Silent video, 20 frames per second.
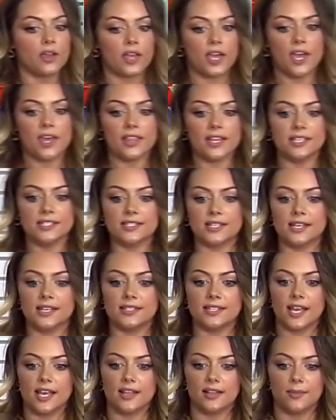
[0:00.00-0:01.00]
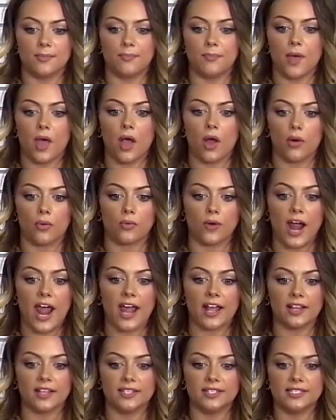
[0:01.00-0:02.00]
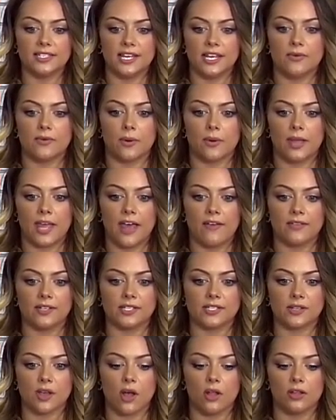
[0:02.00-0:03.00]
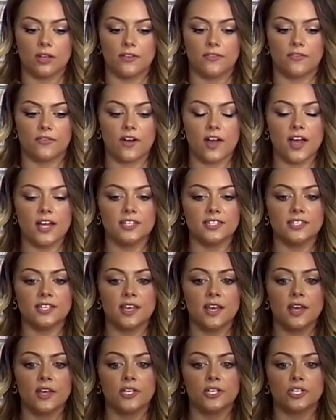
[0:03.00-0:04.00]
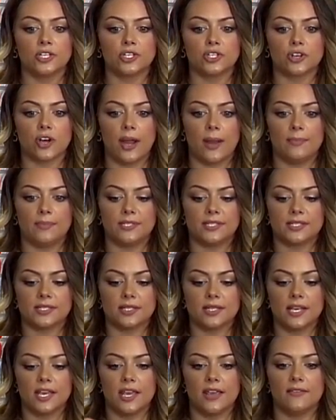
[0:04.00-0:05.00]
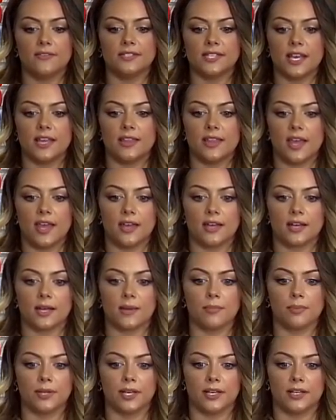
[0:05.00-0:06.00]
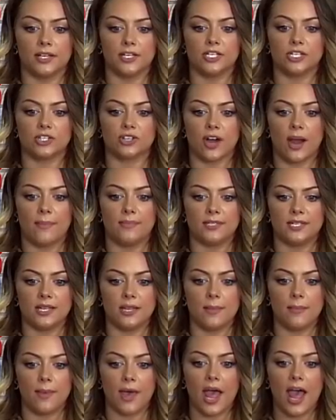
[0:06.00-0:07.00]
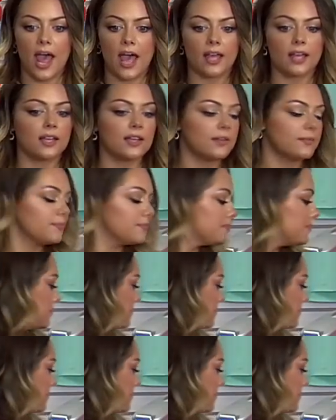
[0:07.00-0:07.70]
Okay, this is a raglan tee where we have a solid front, striped sleeves, and then completely striped in the back.